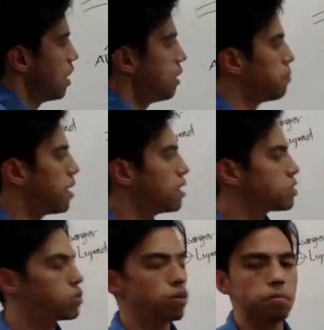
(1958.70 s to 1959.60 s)
and
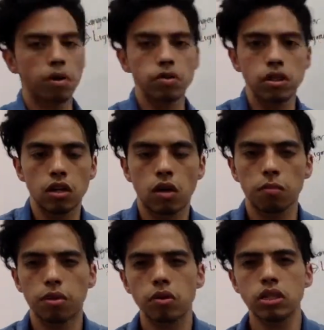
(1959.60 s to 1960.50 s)
binds to a protein
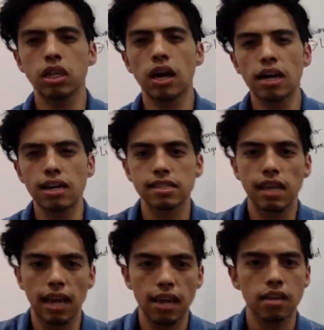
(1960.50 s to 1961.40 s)
called protein
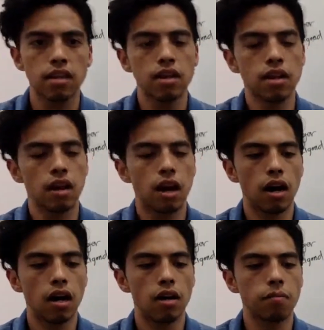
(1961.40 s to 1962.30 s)
kinase A.
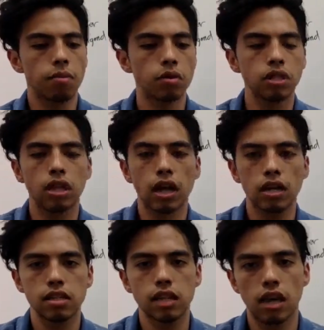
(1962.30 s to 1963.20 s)
Protein
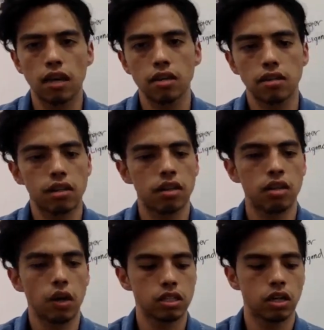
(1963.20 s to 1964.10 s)
kinase A,
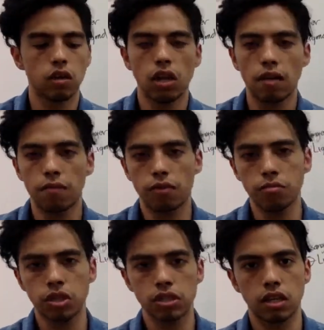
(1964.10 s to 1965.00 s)
you can tell a lot
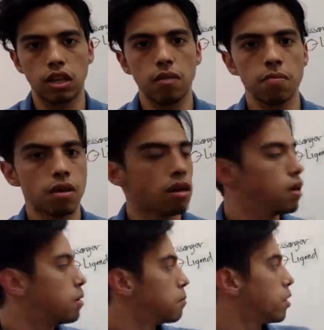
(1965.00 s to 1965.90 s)
from just the name.
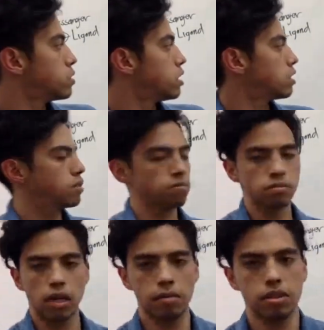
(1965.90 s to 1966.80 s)
Protein,
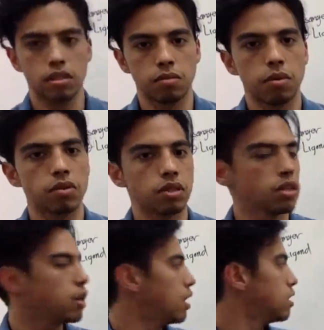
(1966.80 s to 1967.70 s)
obviously it's a
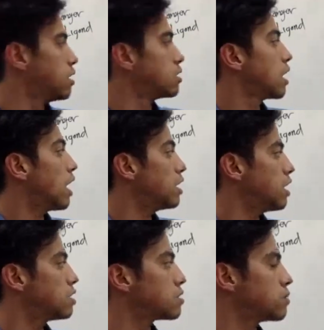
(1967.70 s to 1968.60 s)
protein, and then
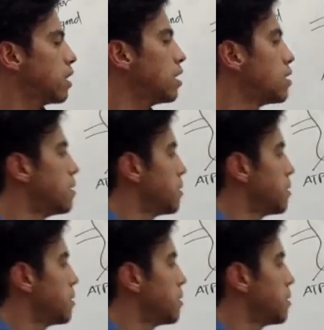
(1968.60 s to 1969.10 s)
kinase, right?